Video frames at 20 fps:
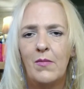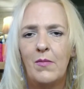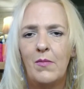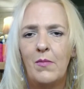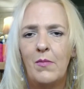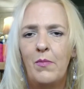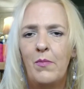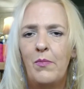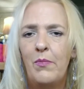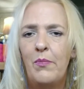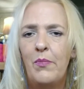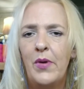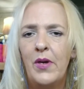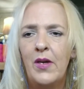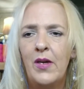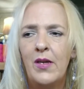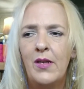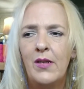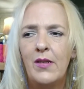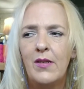
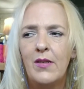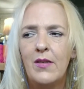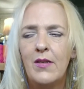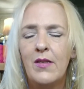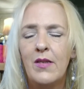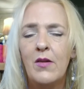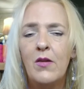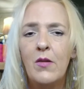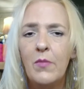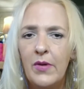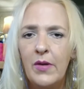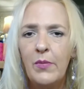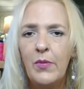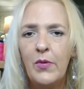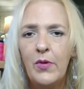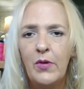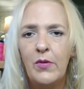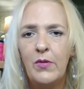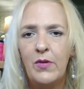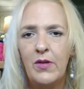But there are people who